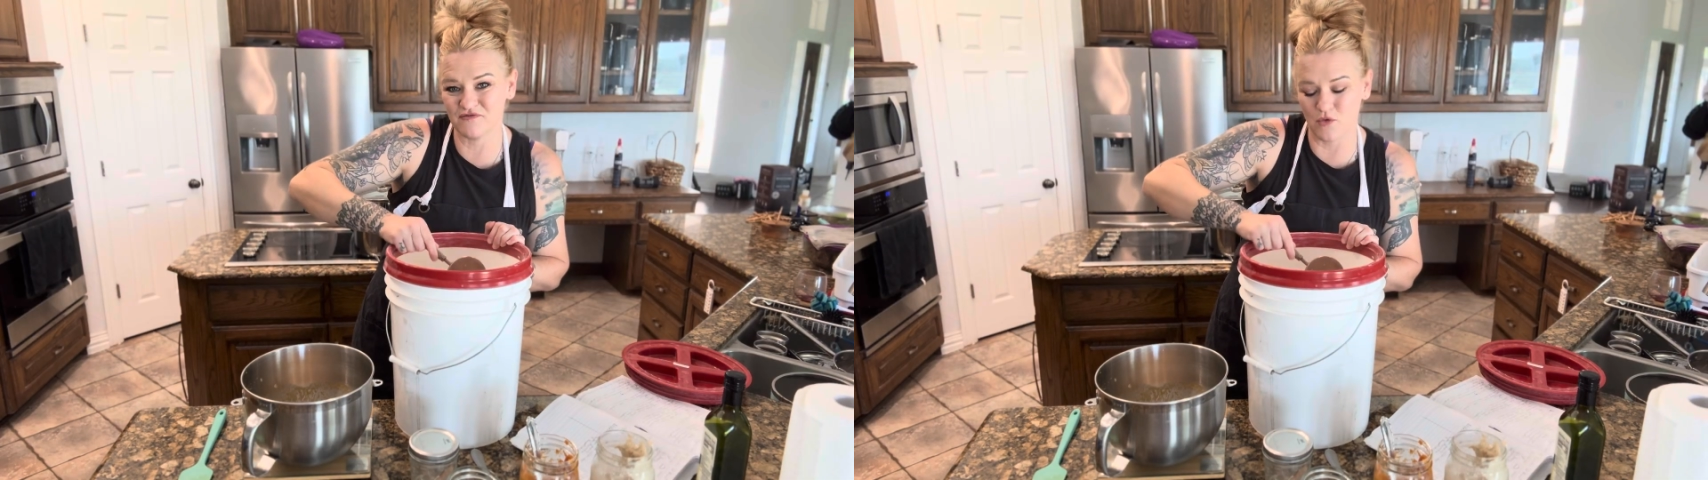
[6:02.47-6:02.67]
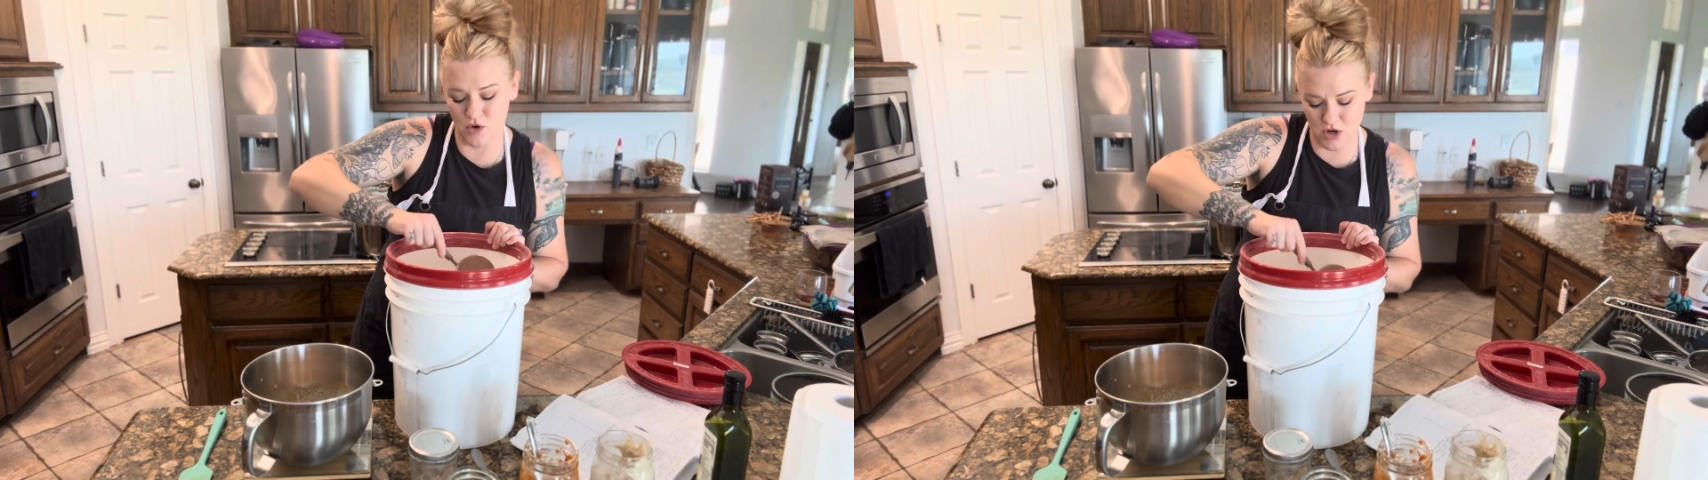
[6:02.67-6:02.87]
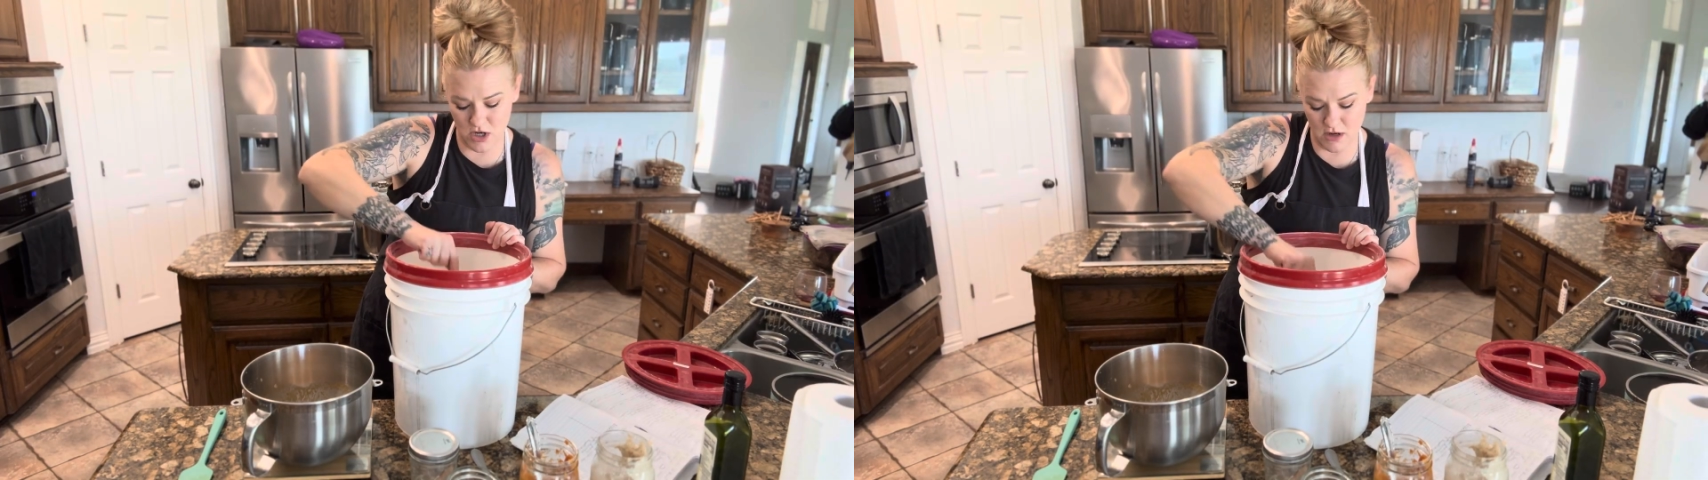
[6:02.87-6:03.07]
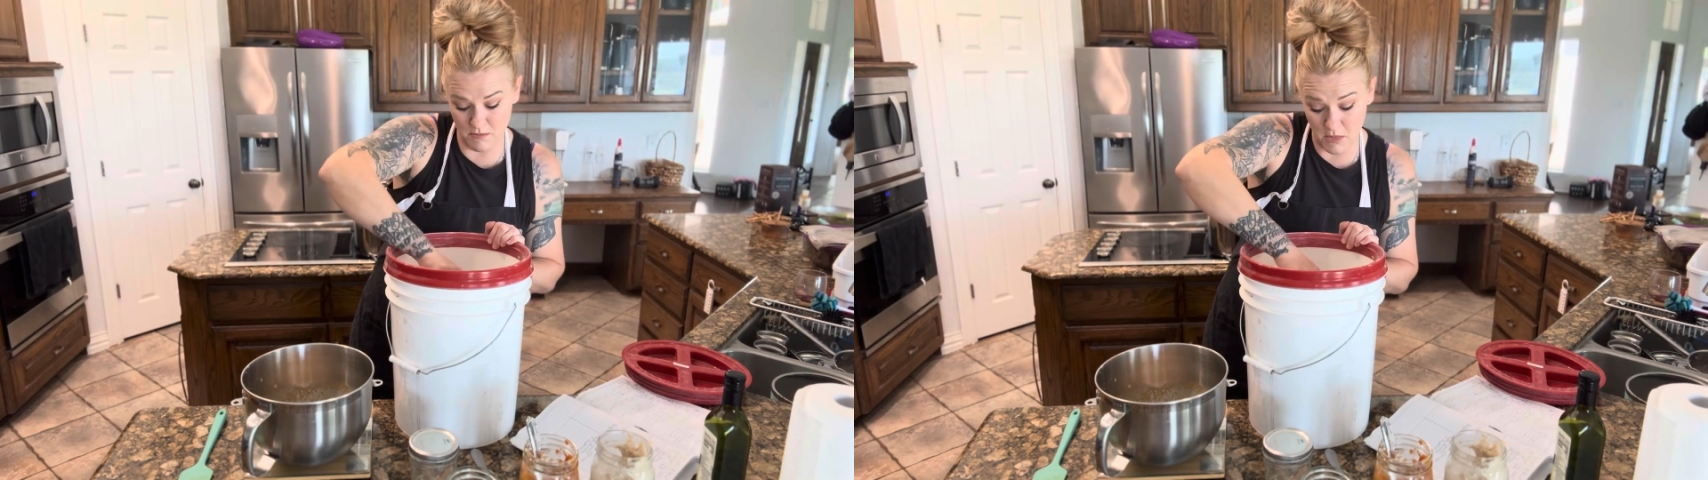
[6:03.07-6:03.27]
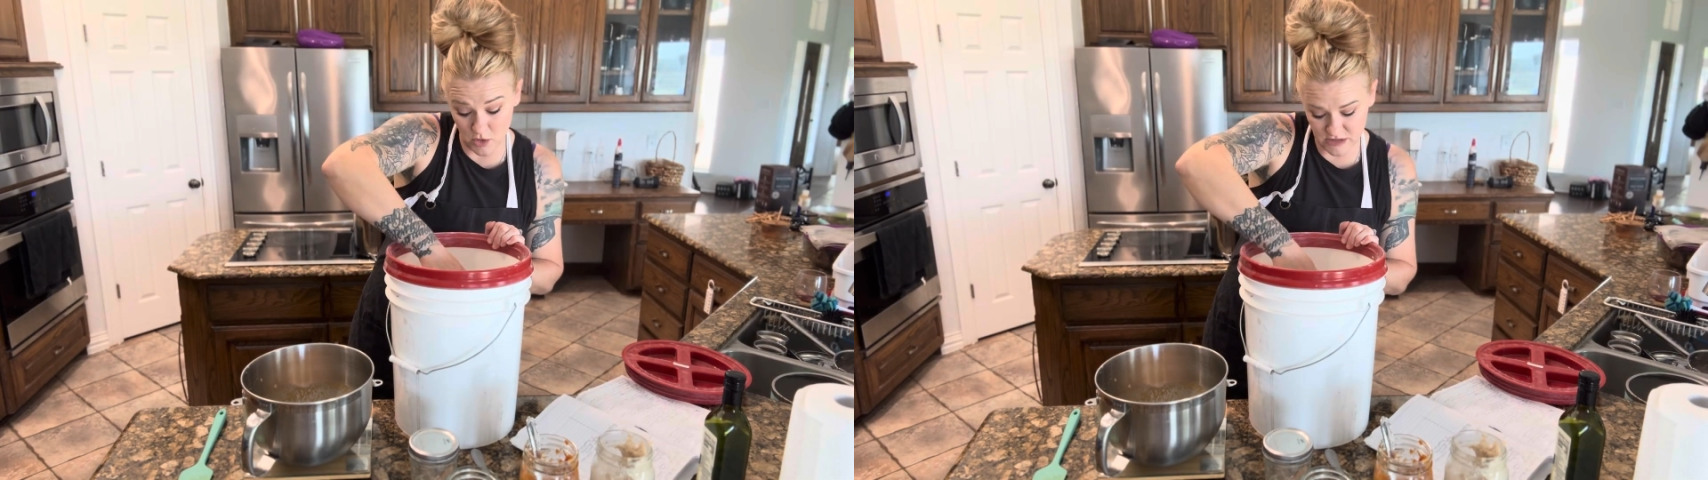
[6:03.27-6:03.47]
for
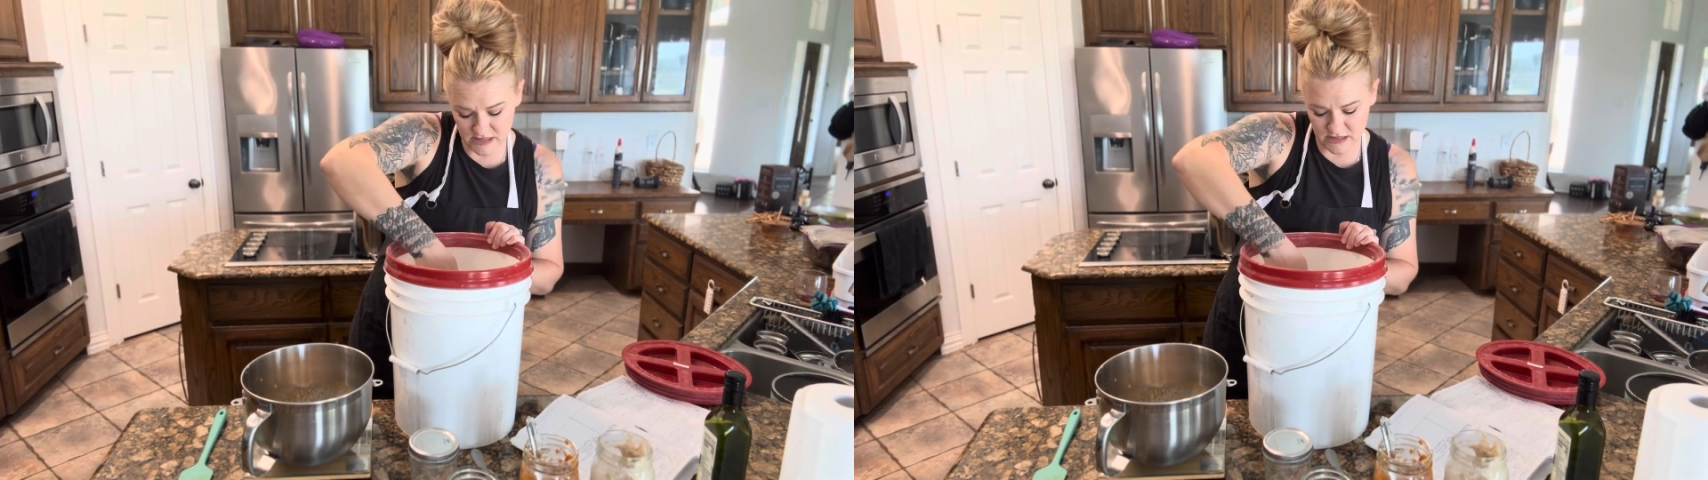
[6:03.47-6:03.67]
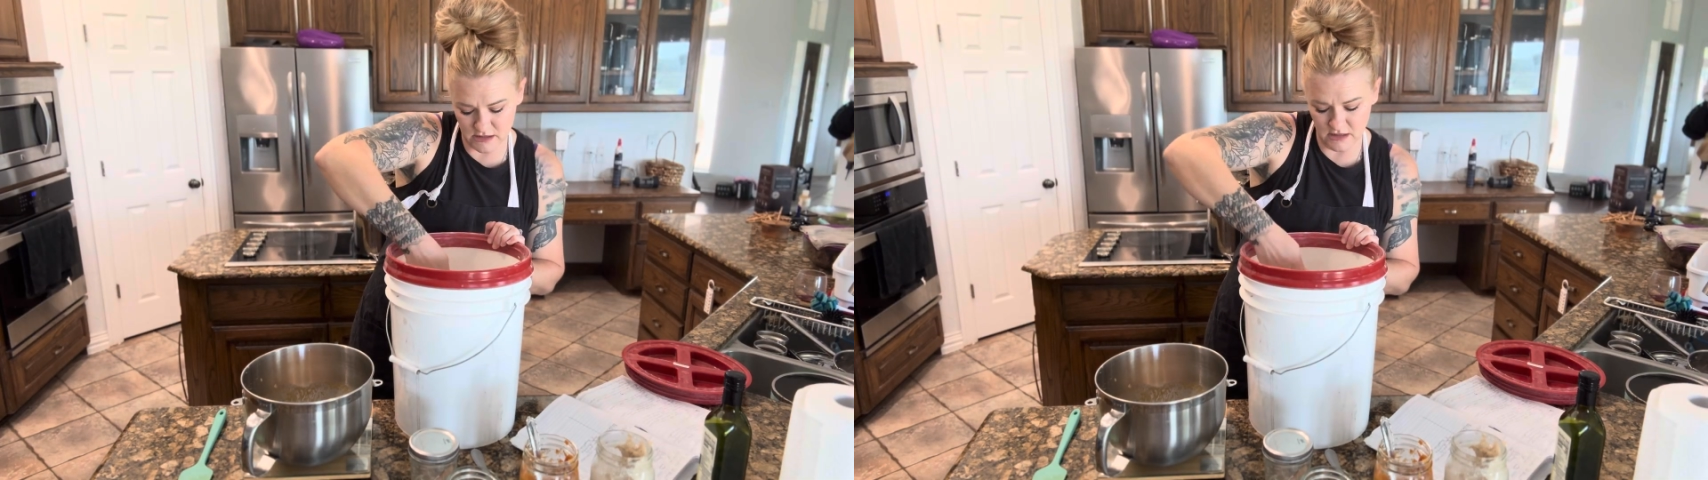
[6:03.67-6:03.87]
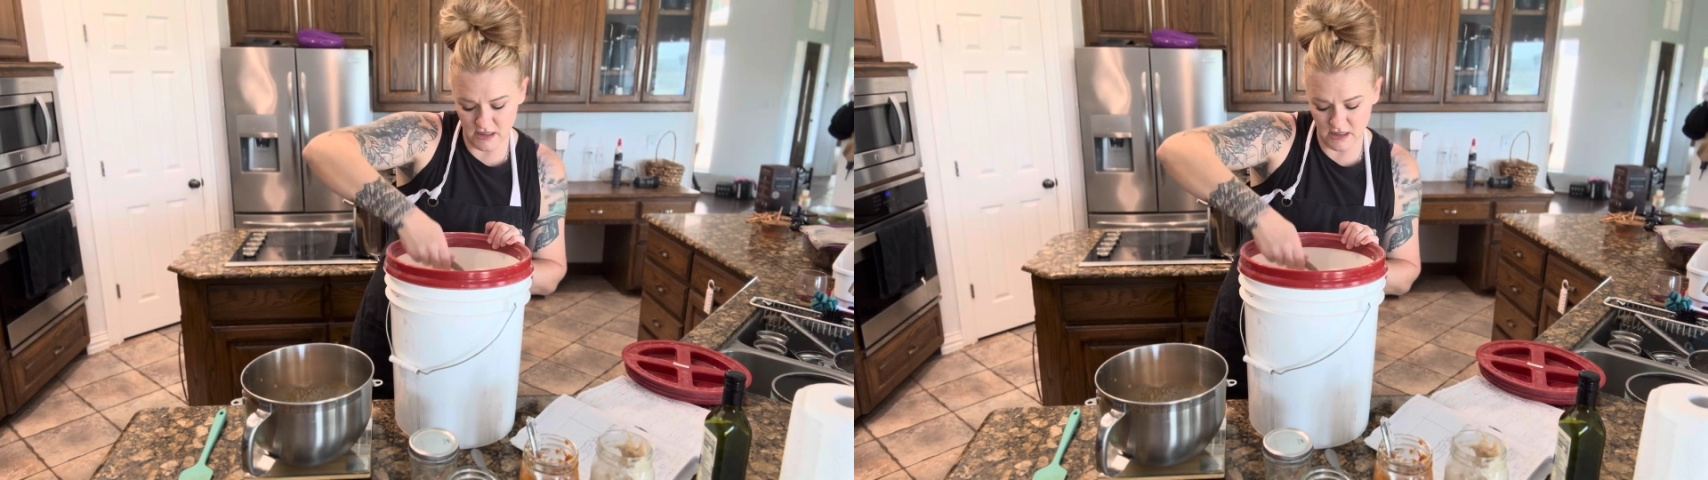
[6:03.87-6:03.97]
most